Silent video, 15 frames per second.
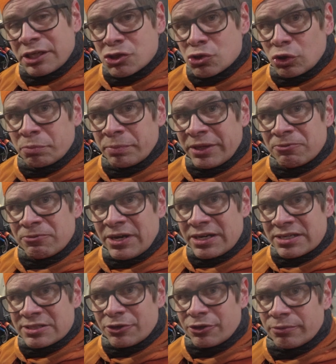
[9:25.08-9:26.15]
this should be
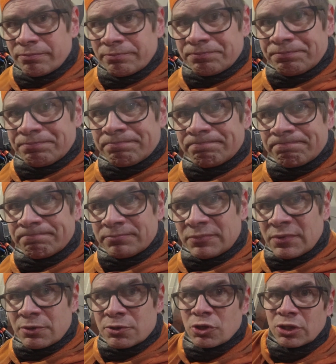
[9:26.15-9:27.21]
faster.
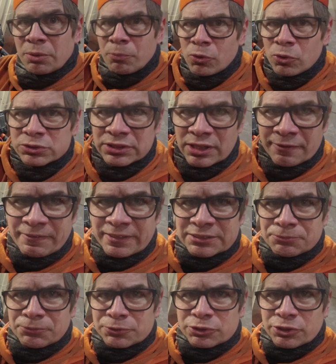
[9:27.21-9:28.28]
So the push and
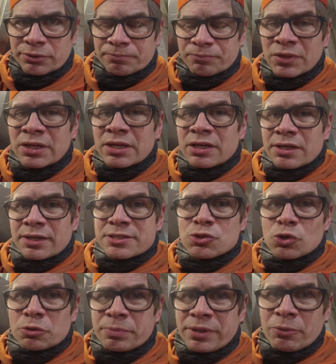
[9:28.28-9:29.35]
WiseFusion it
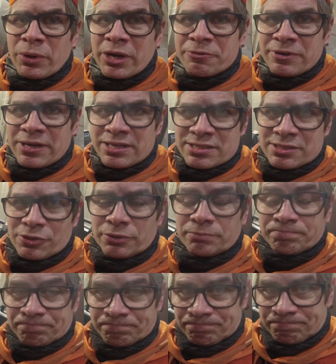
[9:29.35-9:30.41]
should be way faster.
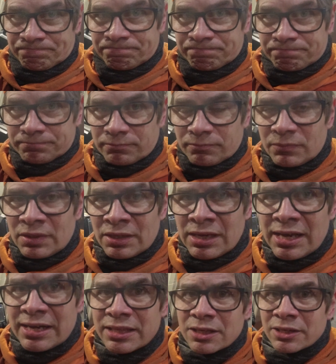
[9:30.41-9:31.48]

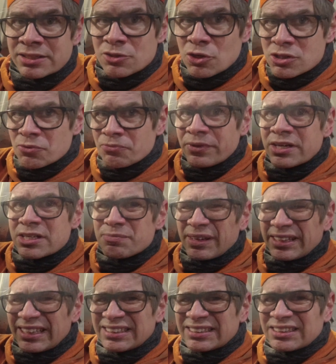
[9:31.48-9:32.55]
And it, it also feels,
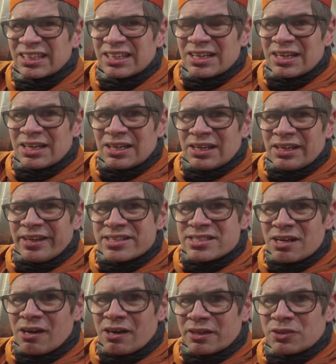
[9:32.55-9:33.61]
but it's,
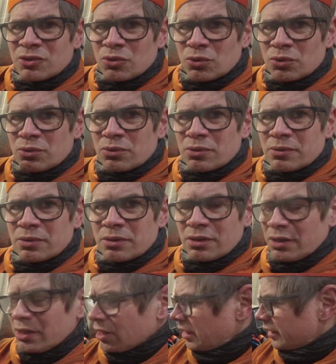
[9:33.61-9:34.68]
it's hard to,
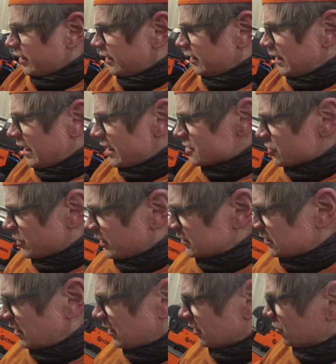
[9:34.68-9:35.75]
uh, like in action,
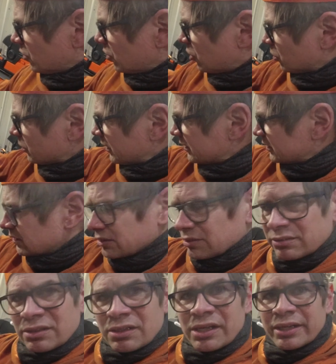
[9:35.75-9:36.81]
it's hard to notice
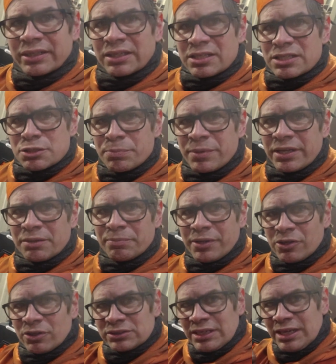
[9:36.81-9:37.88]
like the speed
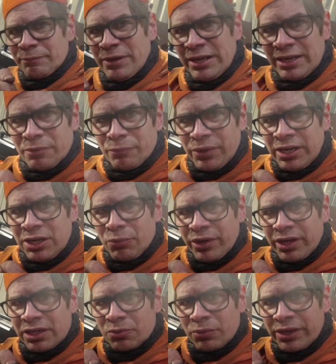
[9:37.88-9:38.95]
because I'm any,
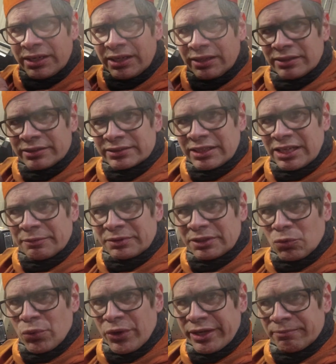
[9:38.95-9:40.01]
anyway waiting in the same
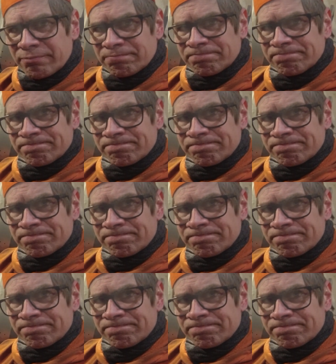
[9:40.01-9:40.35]
way.